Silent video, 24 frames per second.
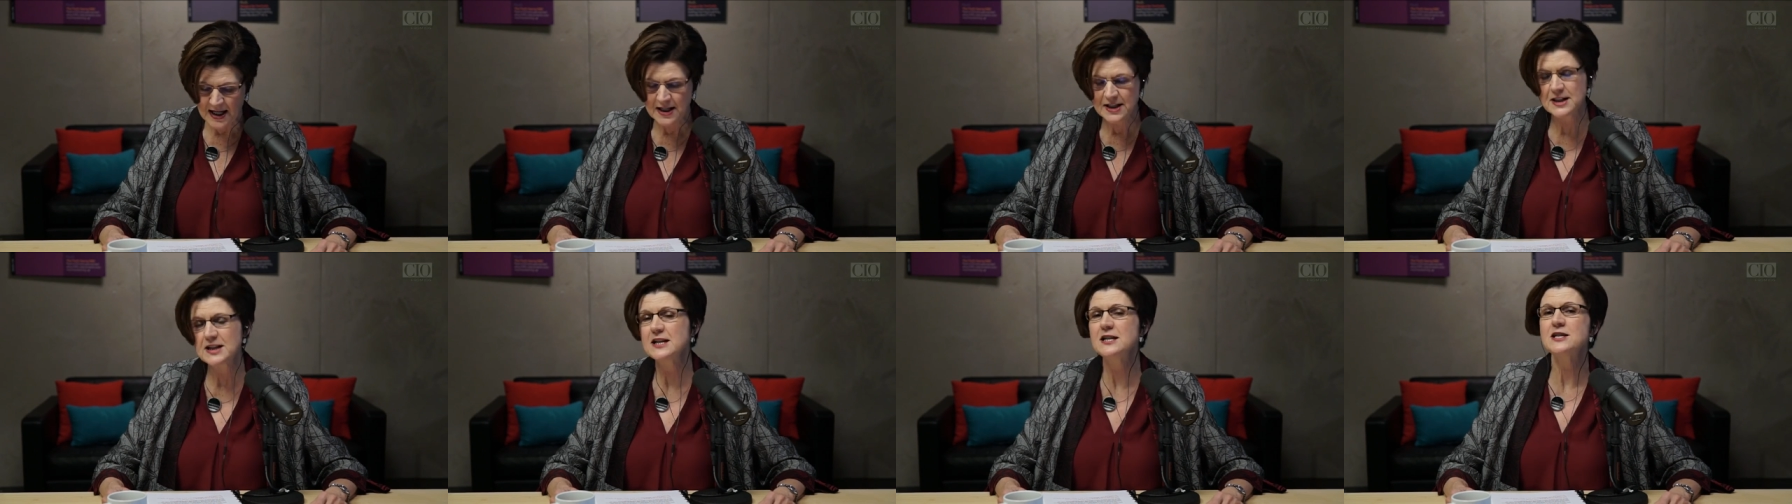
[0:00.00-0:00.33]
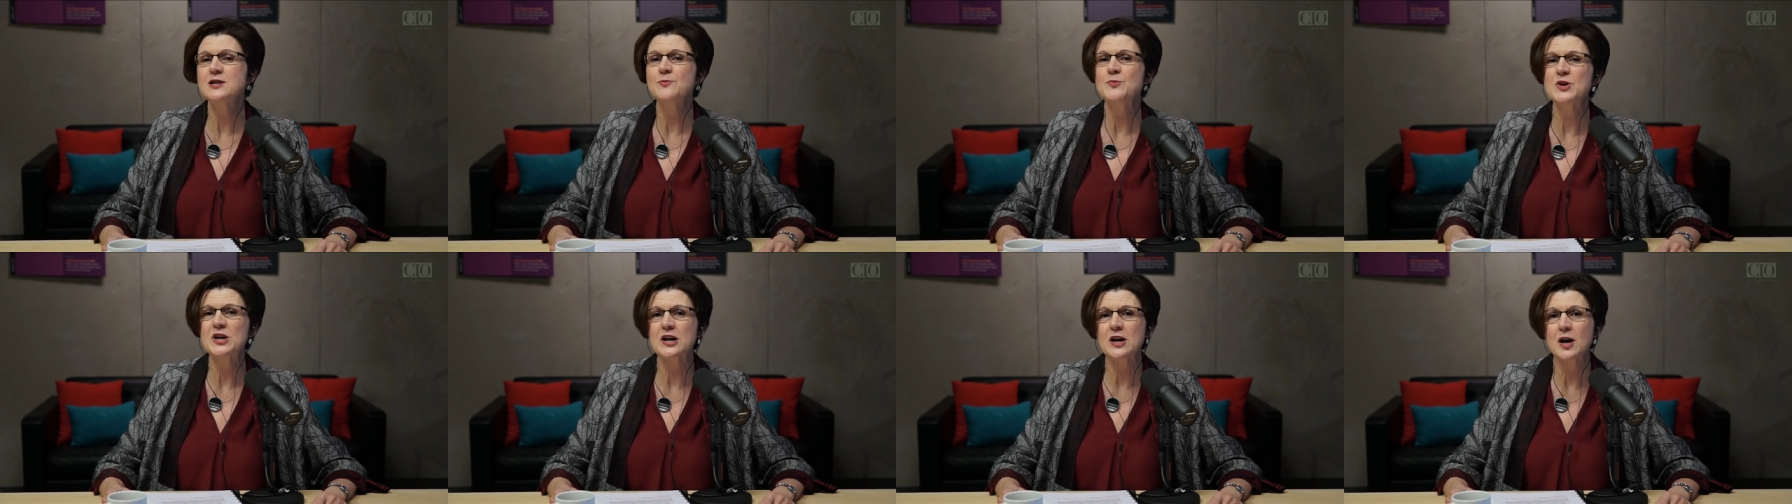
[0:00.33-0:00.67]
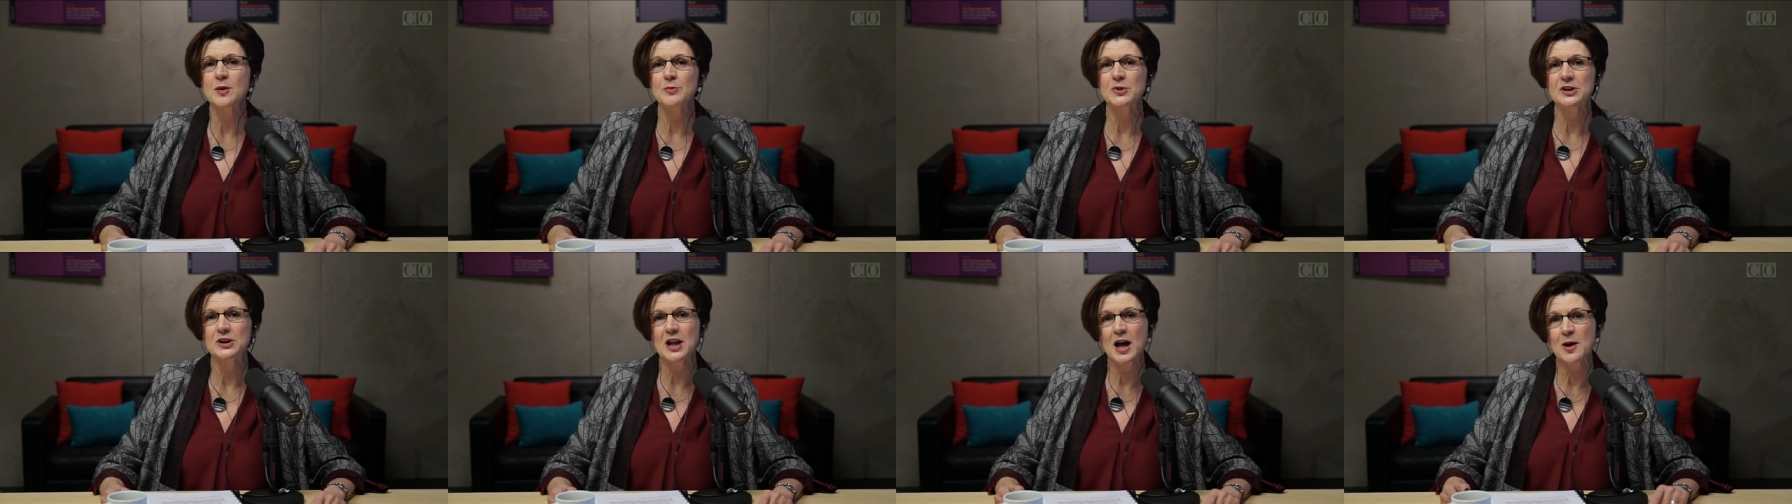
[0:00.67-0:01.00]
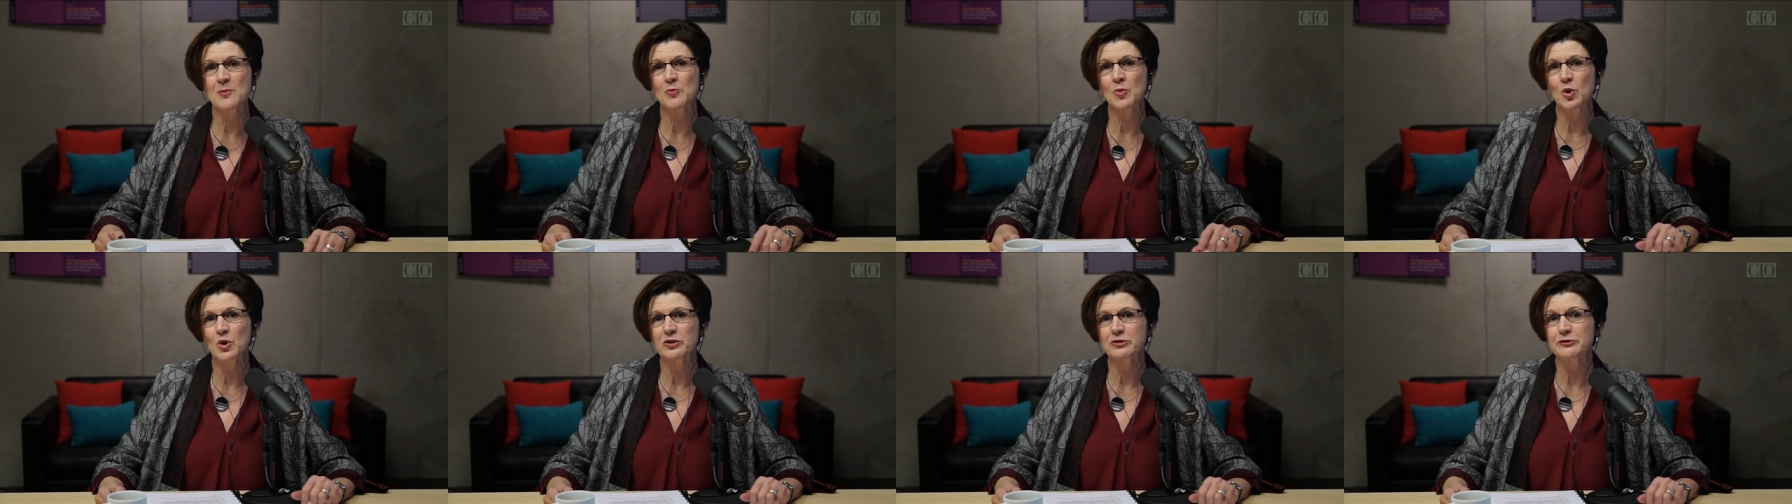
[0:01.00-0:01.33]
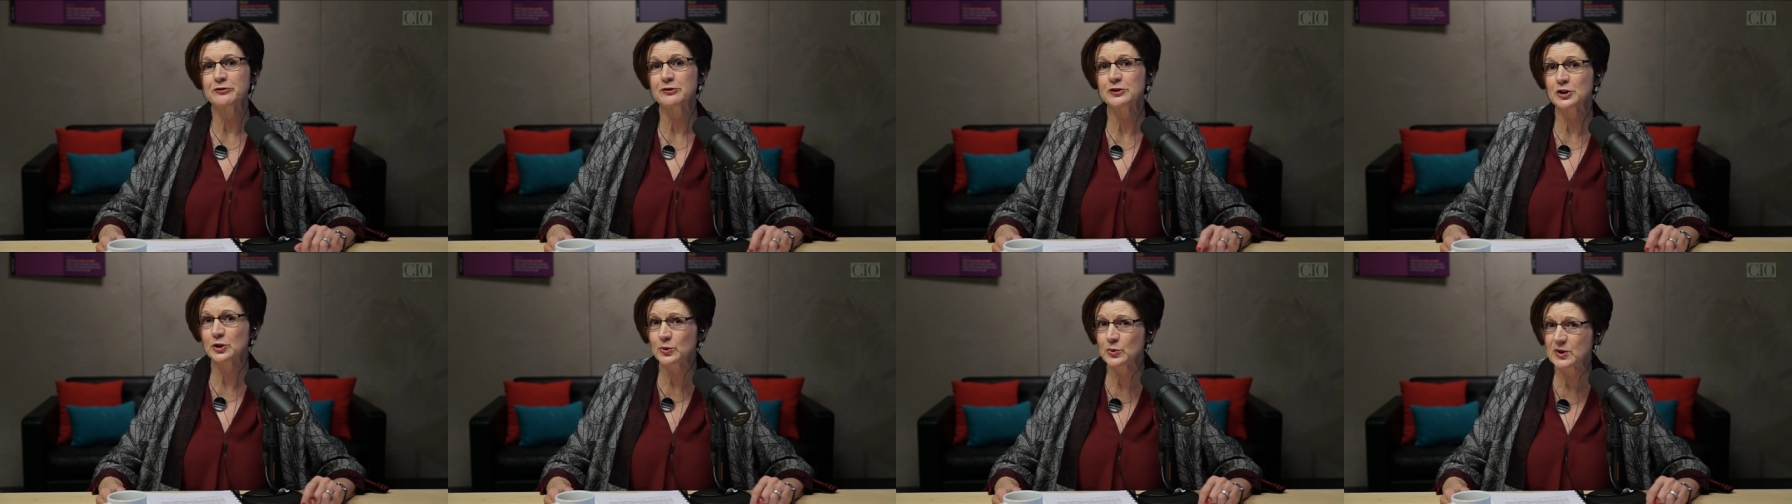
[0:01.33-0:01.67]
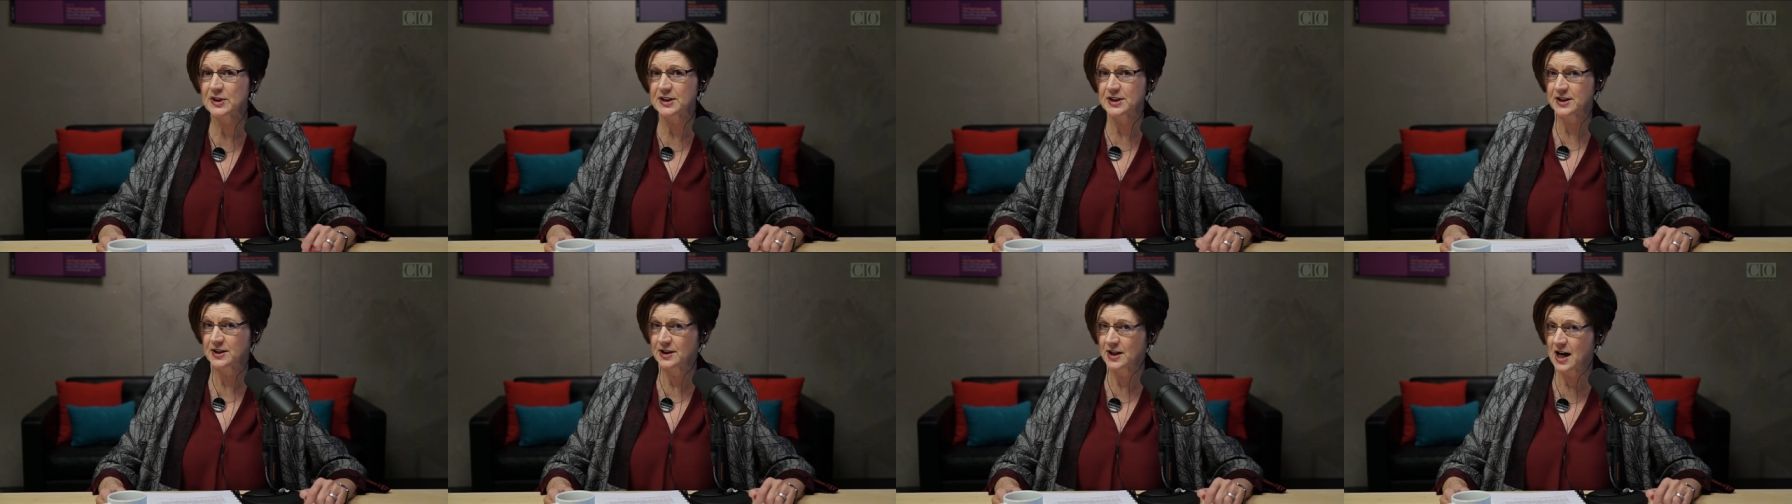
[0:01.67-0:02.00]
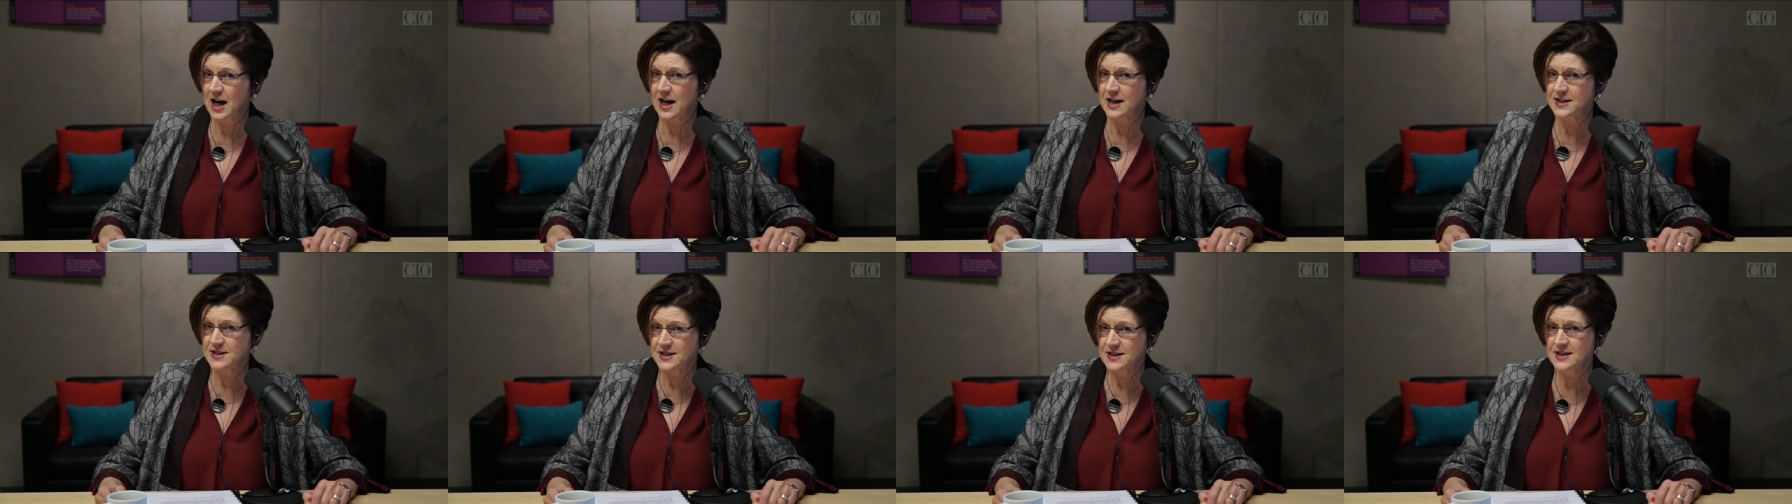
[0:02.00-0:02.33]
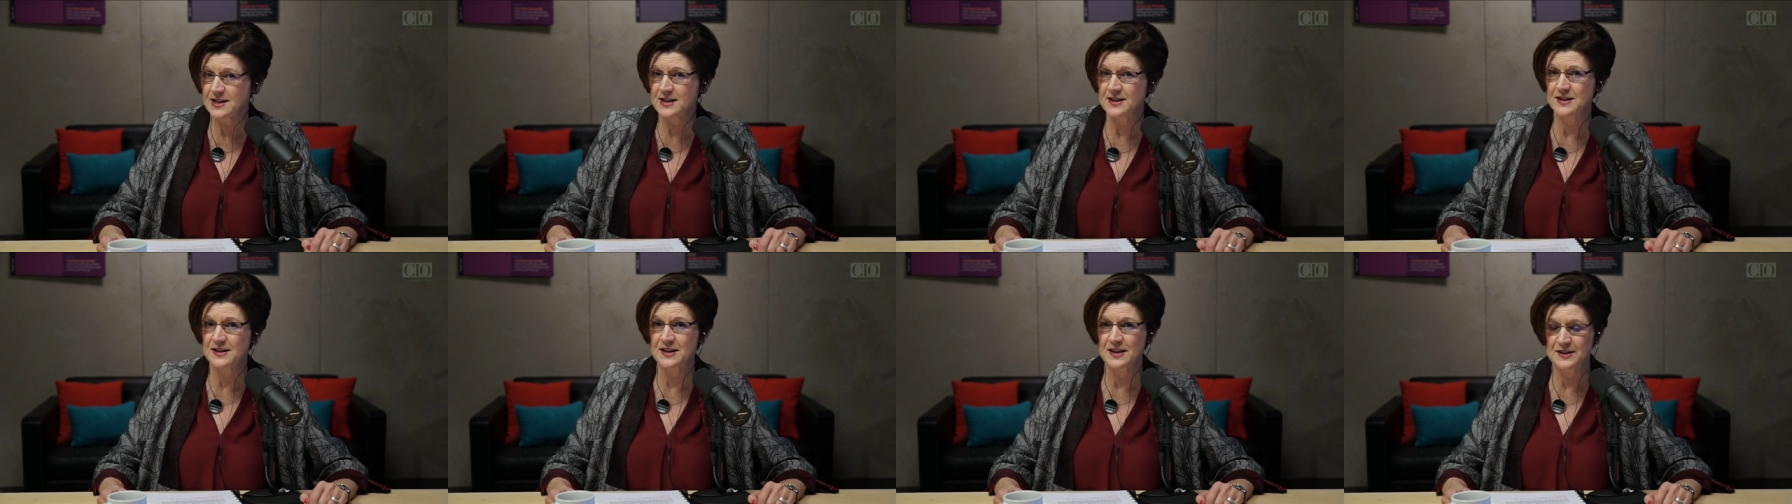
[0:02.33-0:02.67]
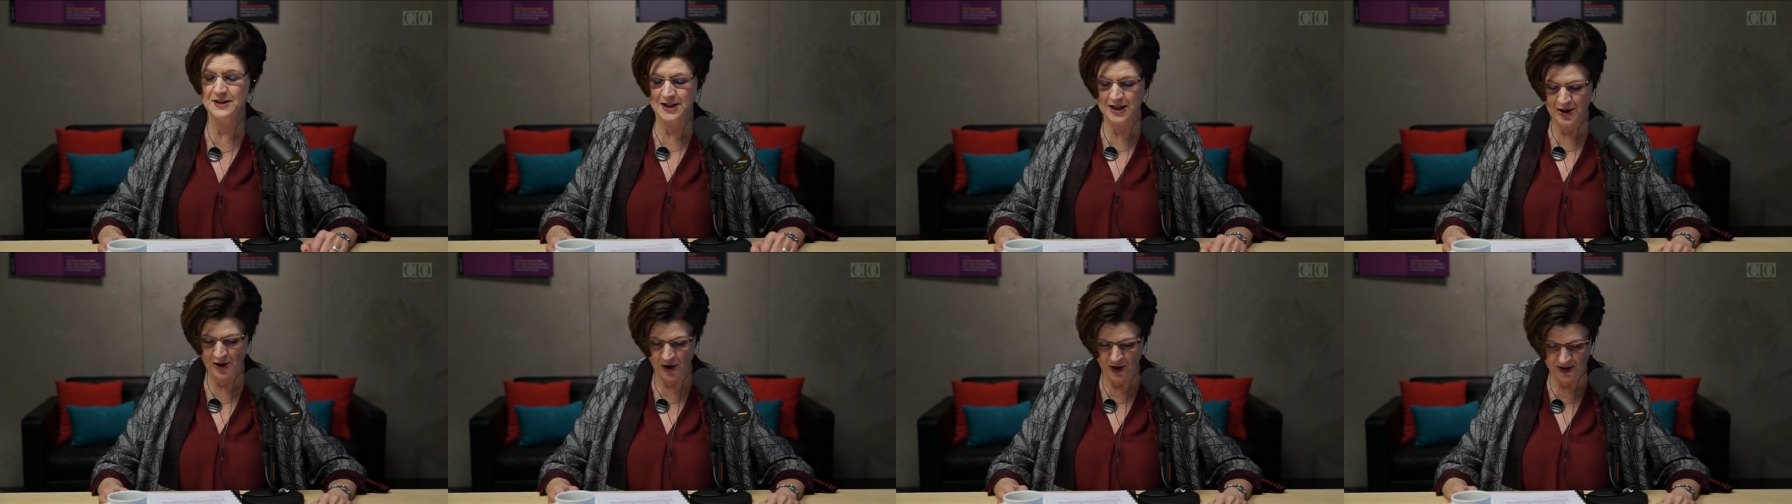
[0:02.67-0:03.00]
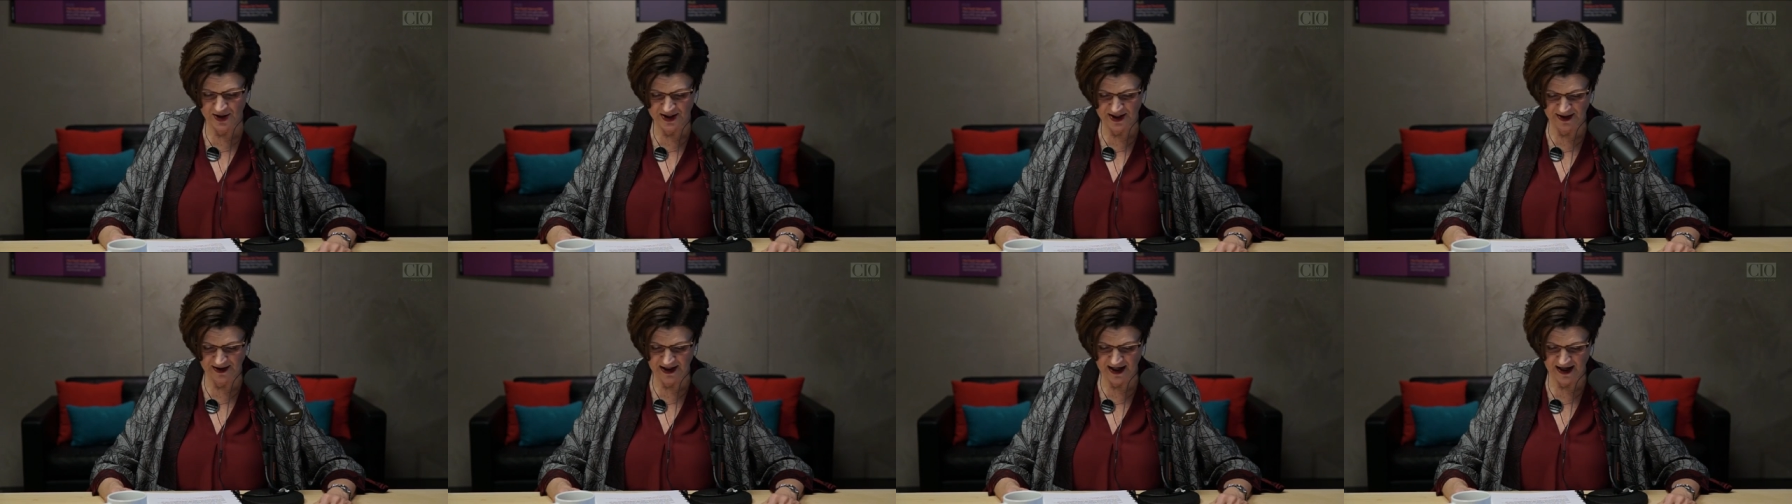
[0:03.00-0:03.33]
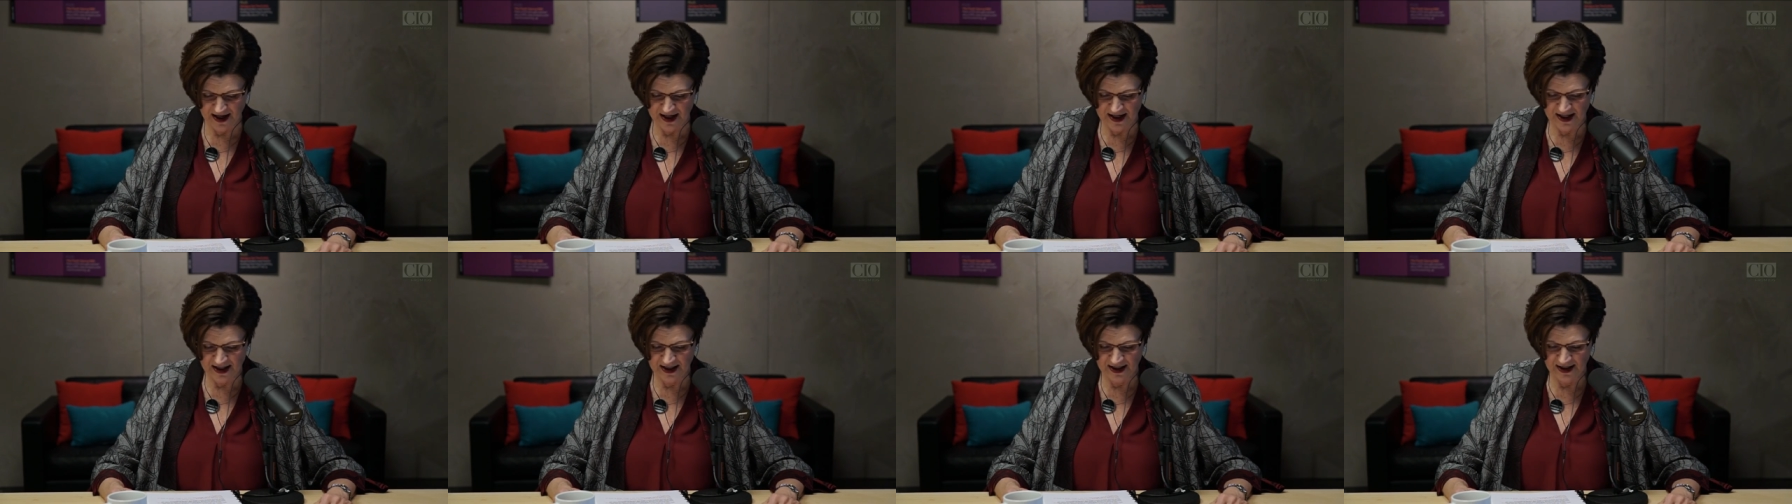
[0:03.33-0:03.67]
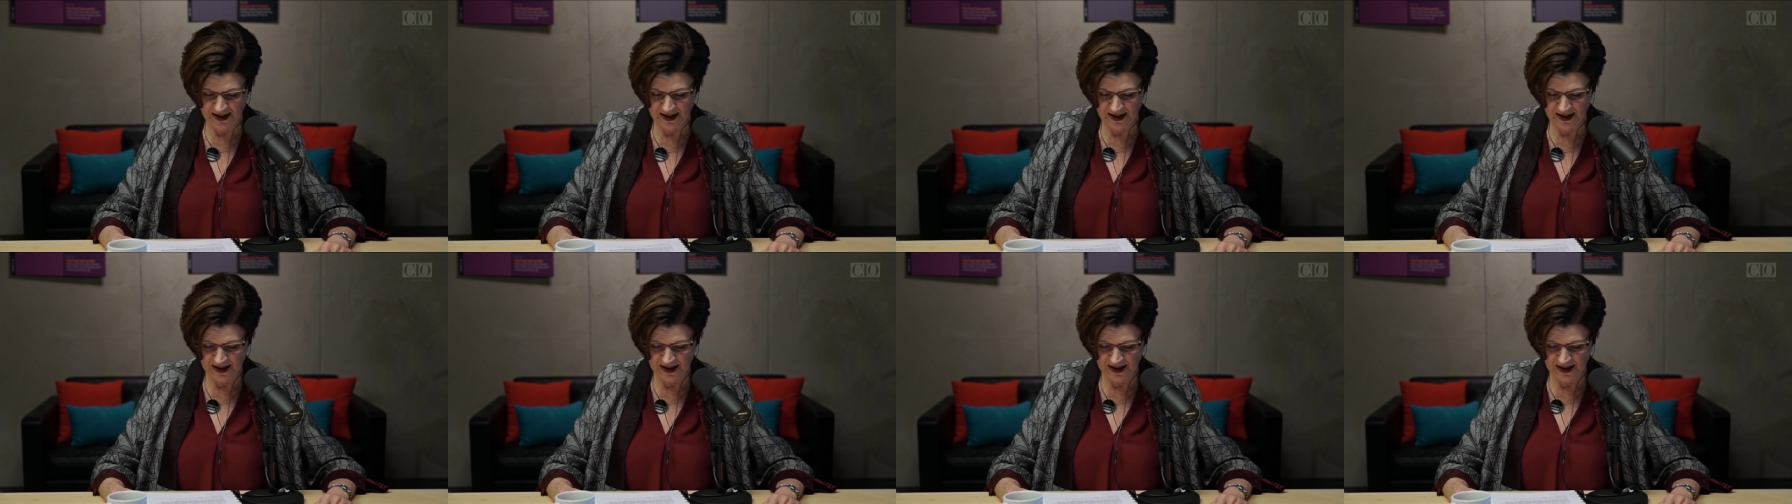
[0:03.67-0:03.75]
need to become a lot more fluent in IT than they are today.